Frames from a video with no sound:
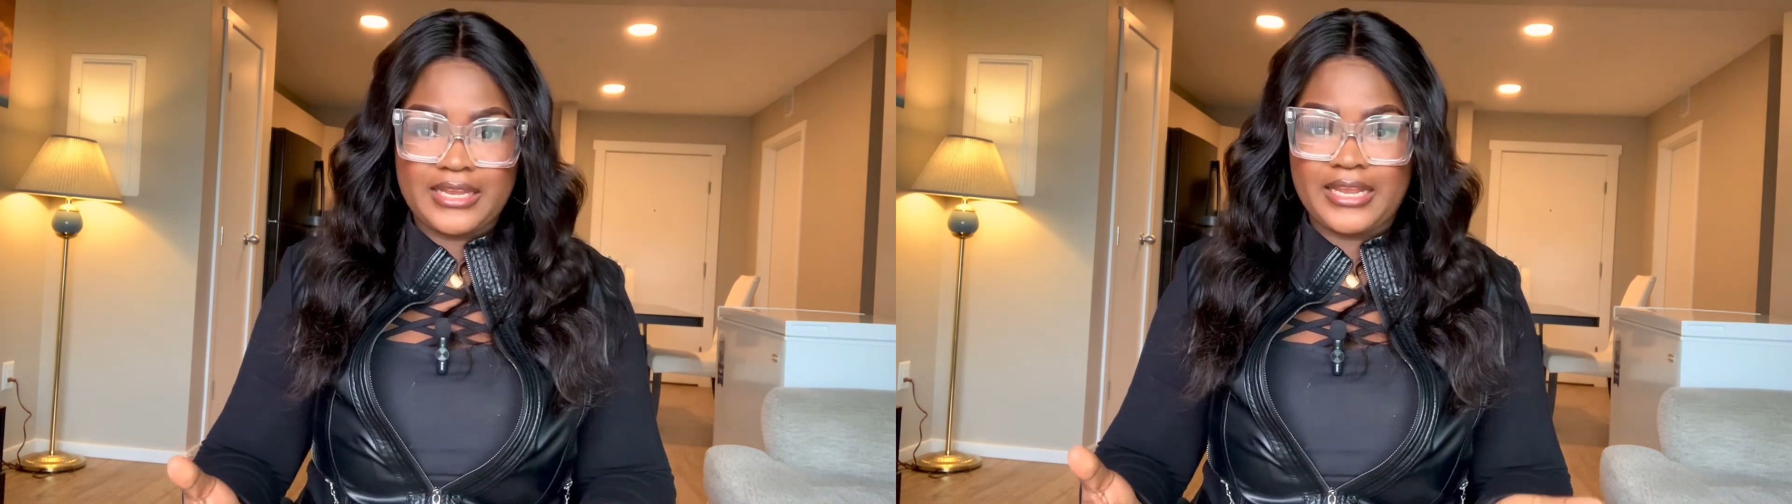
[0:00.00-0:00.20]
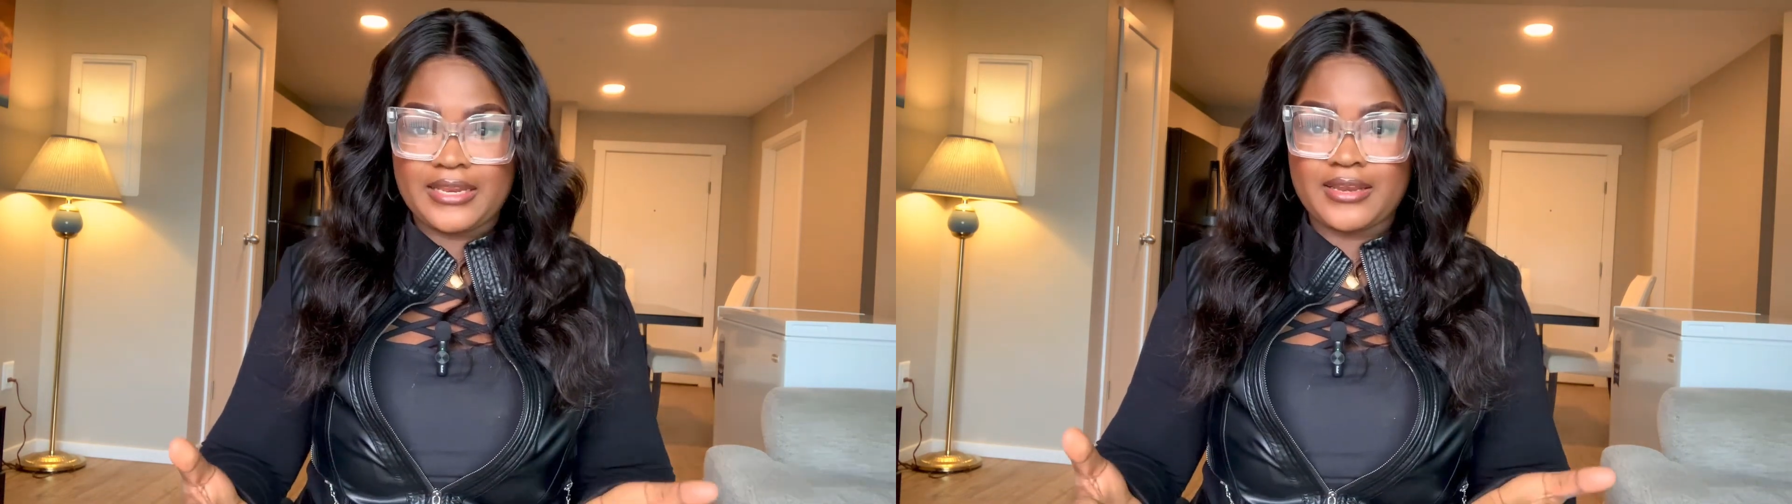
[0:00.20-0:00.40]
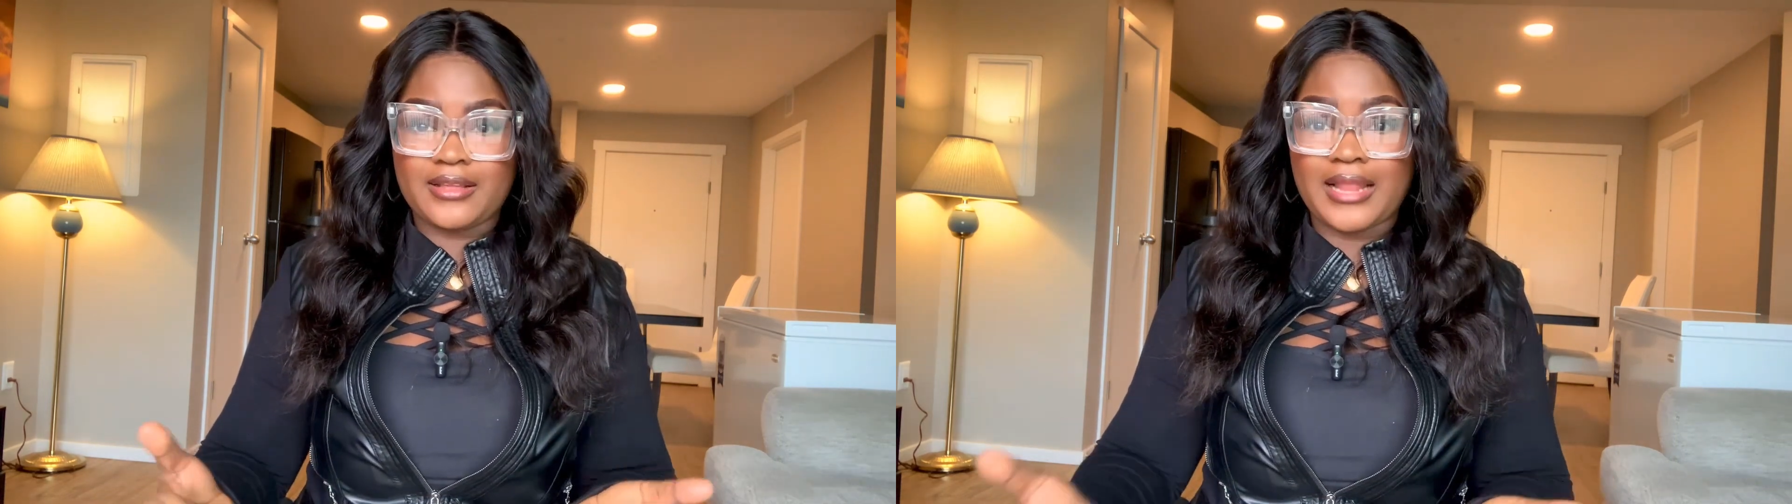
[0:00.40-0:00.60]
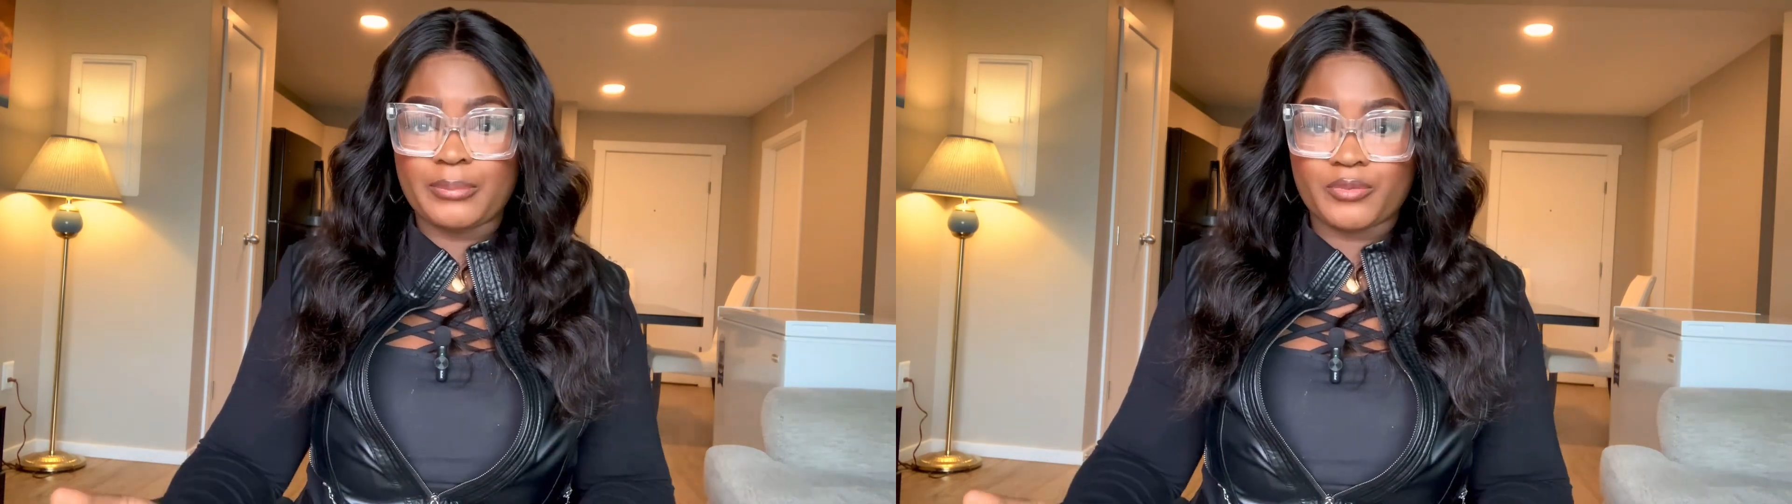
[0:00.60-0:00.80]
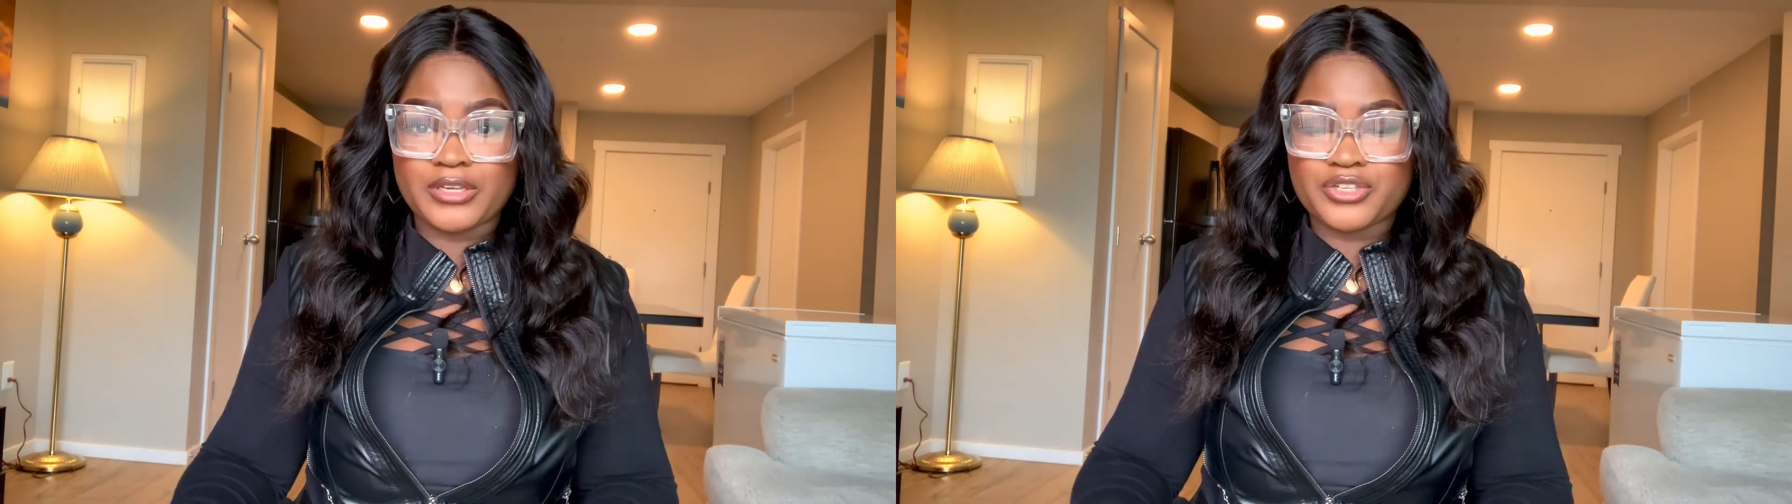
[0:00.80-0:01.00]
in a
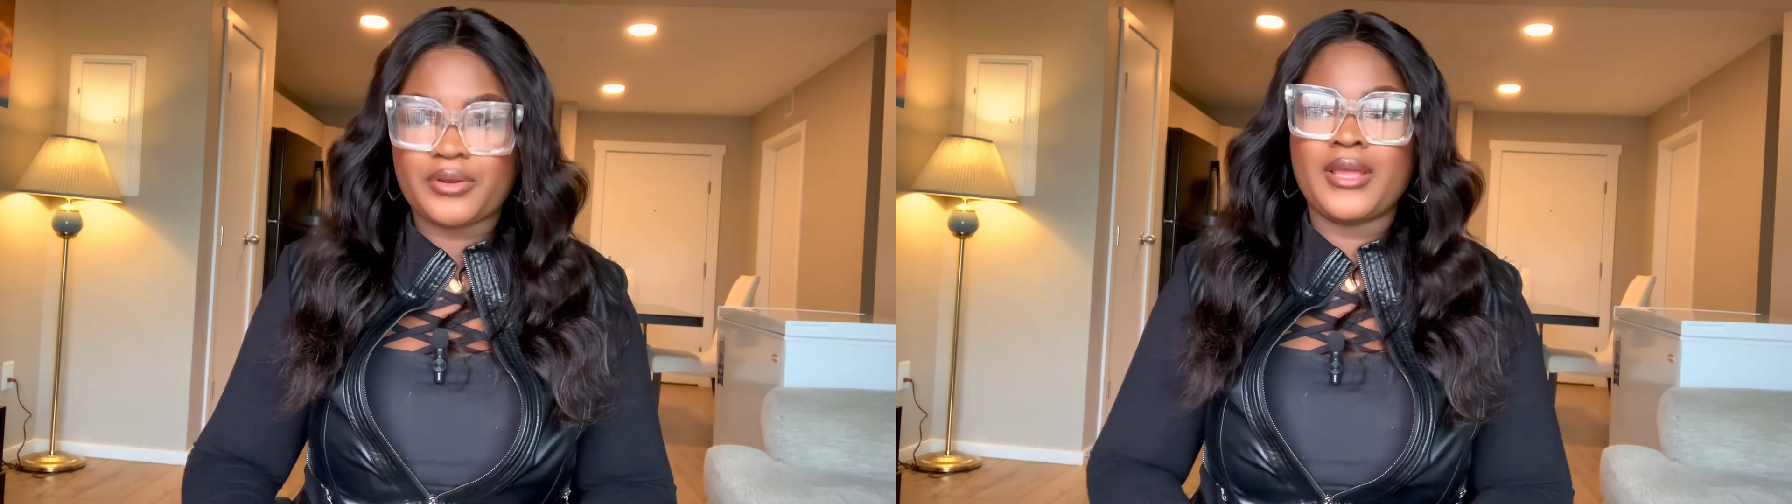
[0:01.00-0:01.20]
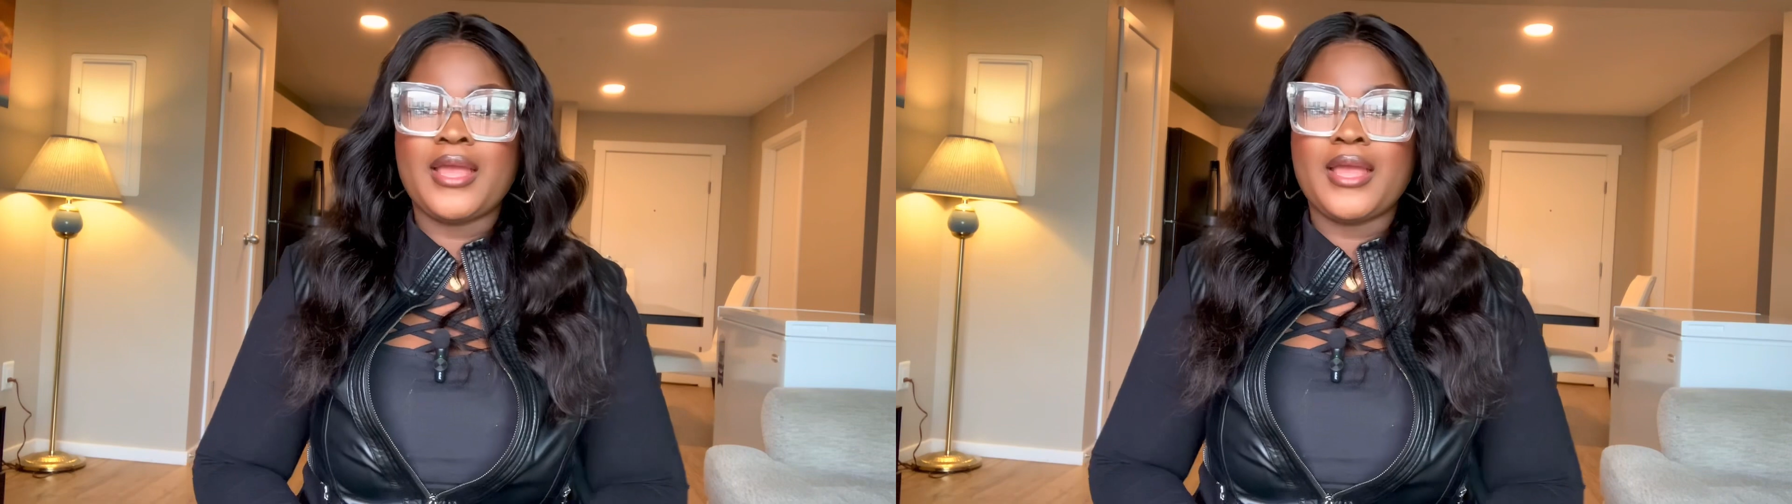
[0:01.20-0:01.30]
laboratory,